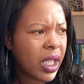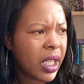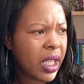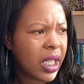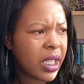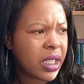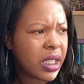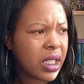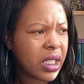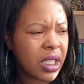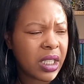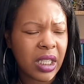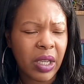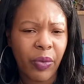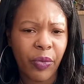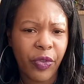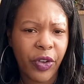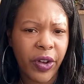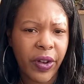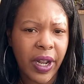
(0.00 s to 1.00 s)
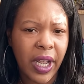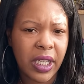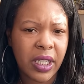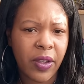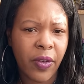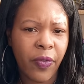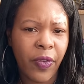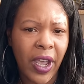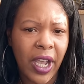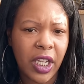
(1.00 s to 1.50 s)
it's something that's
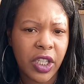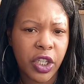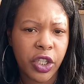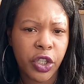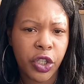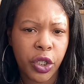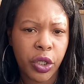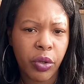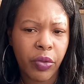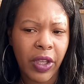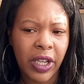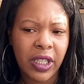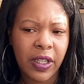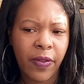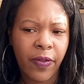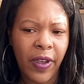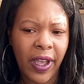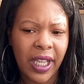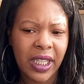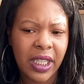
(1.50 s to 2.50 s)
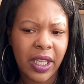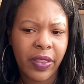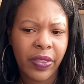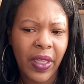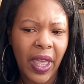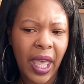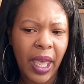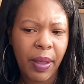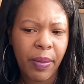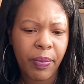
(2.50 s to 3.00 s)
affected you, that's affected
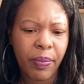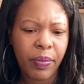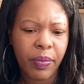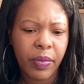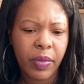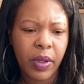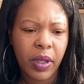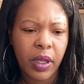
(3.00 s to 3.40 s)
them.